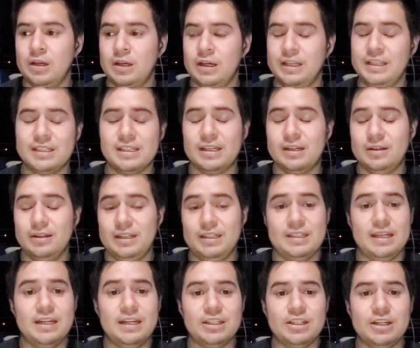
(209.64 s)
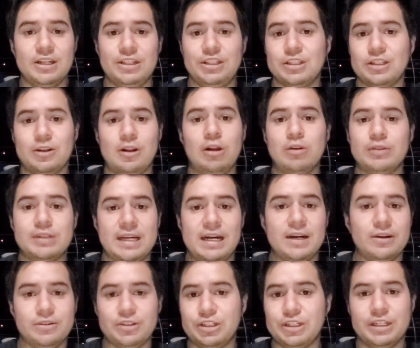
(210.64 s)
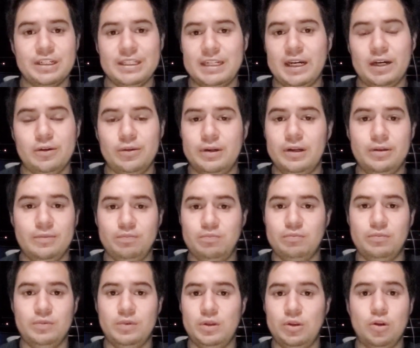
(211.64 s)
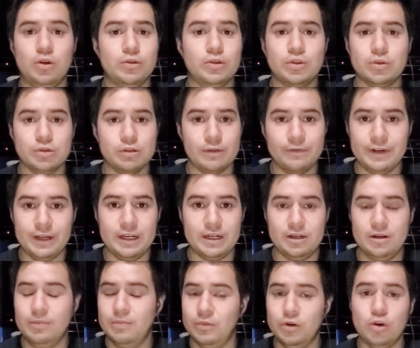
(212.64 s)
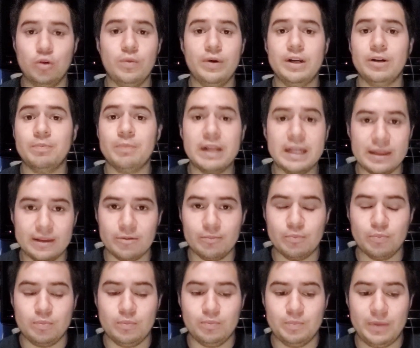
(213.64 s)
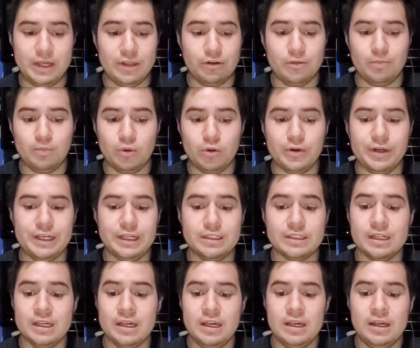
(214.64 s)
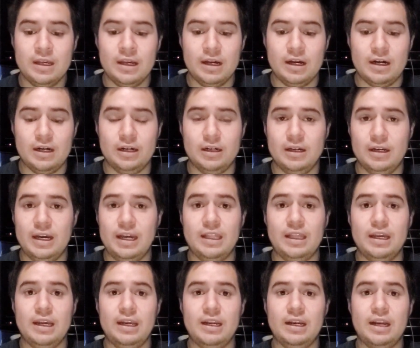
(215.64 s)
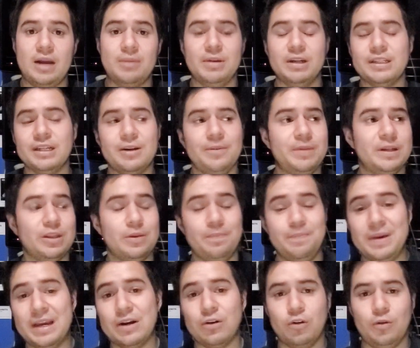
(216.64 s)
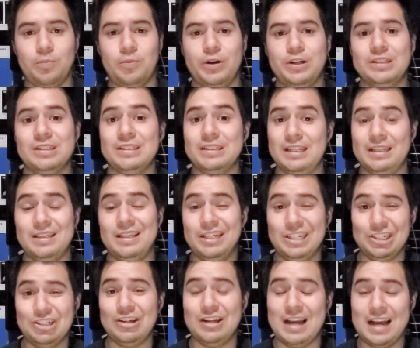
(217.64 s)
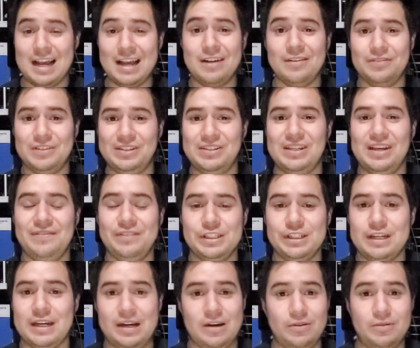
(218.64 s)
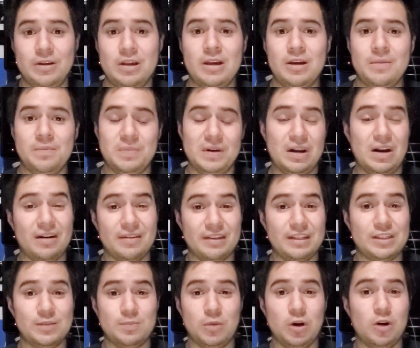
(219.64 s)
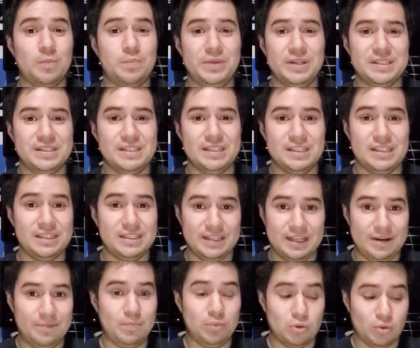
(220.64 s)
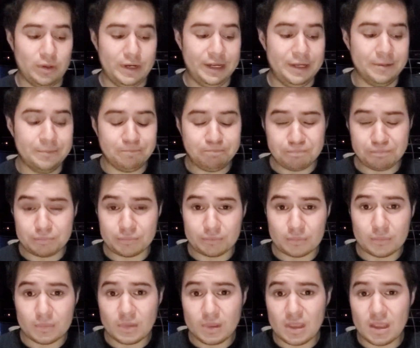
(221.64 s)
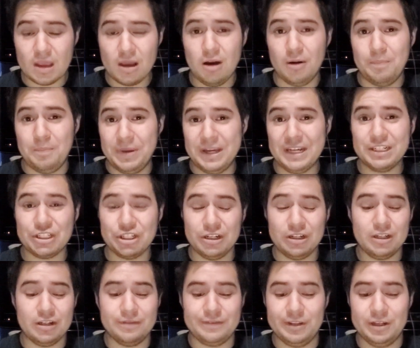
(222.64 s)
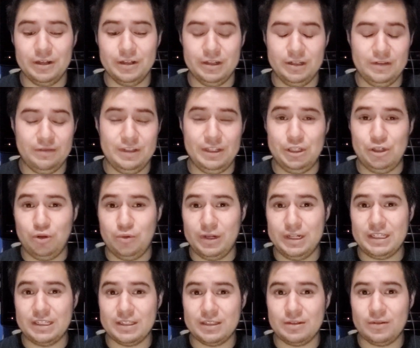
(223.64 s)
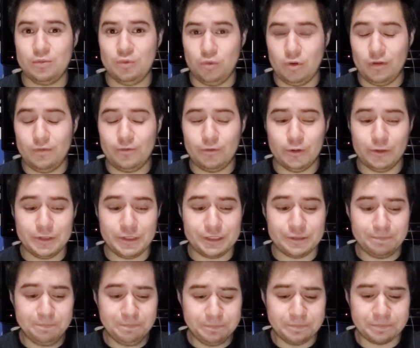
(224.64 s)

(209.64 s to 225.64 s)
essentially just close down, shut down, no source of income, no way to pay their employees. And I'm not talking about the big corporations that they should have a savings account, but a lot of these small businesses that employ a big chunk of the U.S. workforce,